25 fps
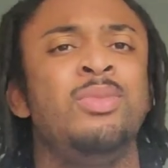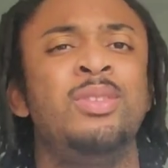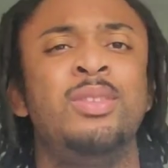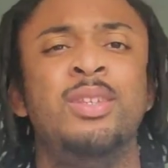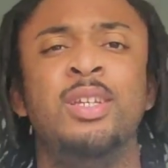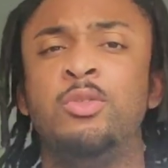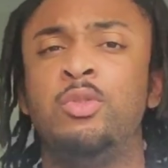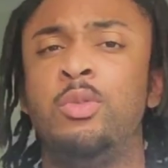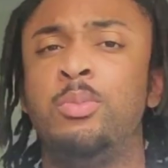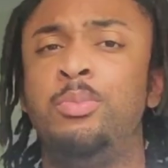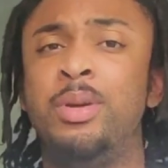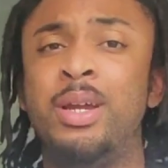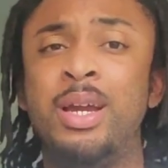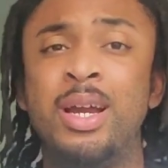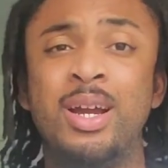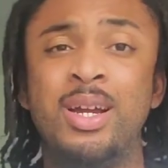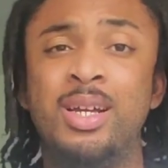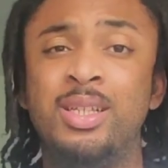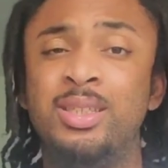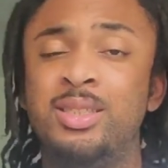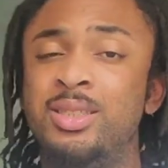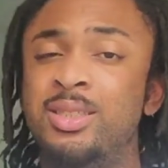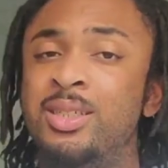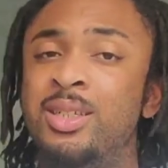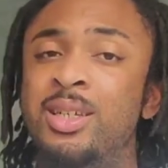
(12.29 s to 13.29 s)
That's for
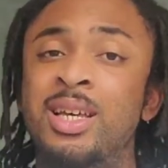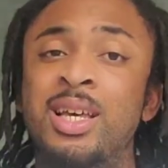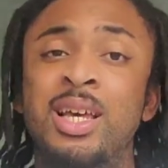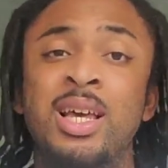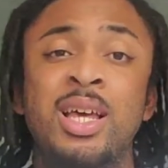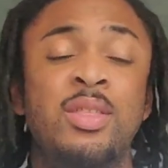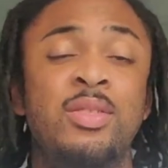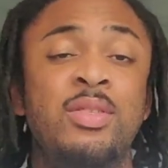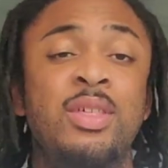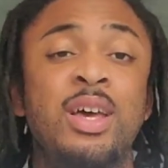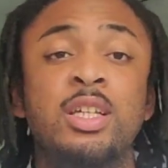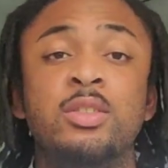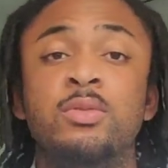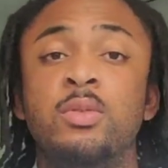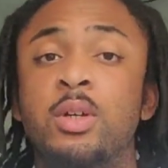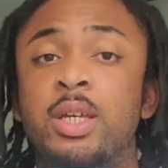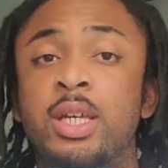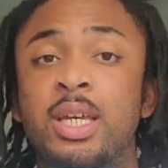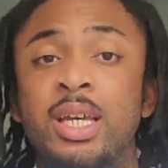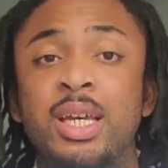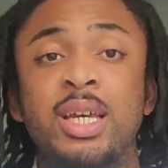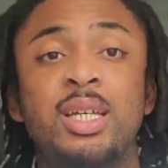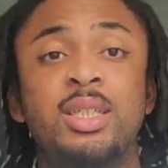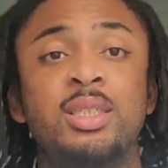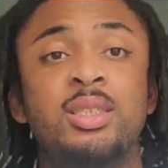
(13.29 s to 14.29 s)
parents, that's for
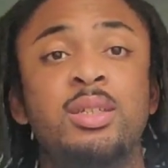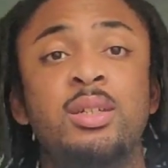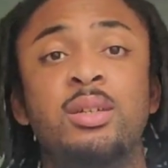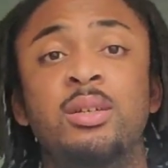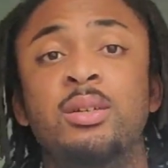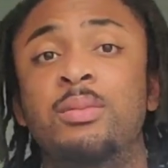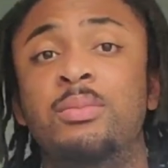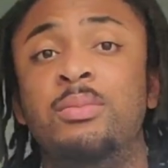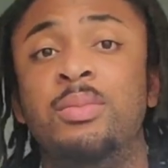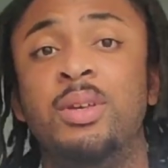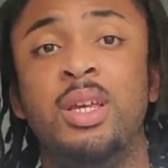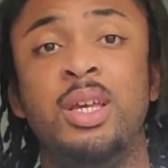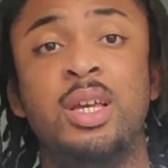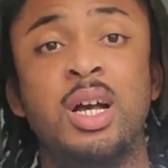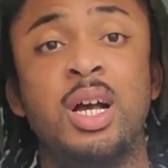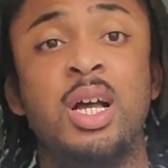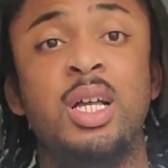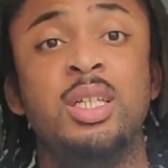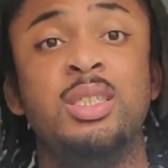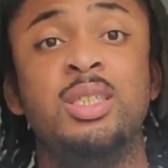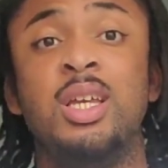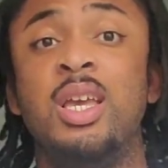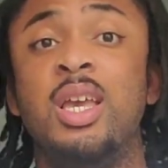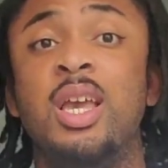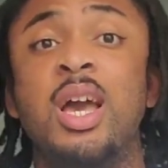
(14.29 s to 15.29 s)
kids,
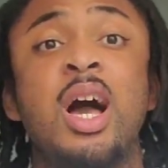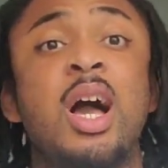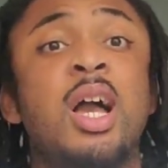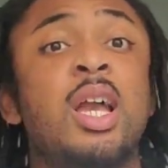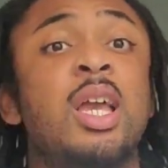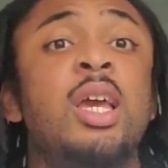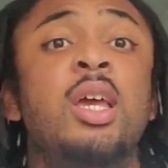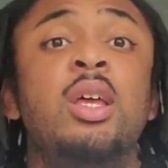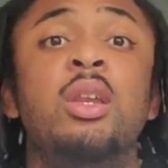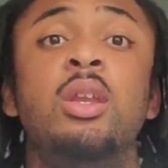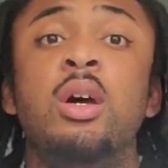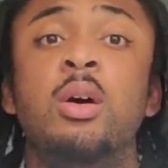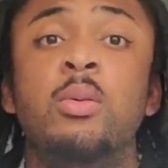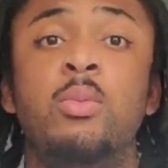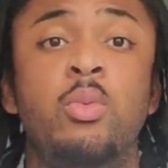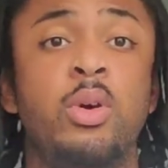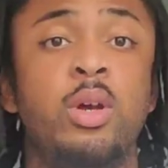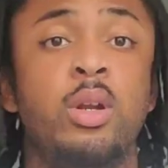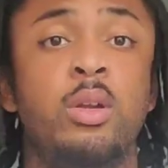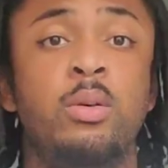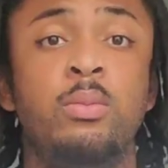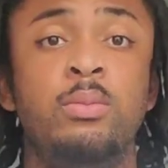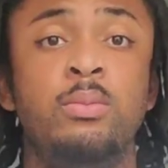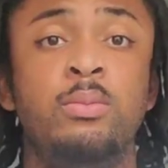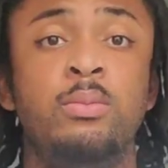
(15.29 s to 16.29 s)
because y'all getting up with
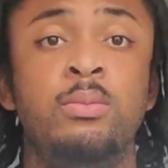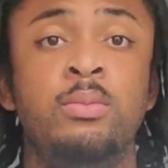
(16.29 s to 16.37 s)
them.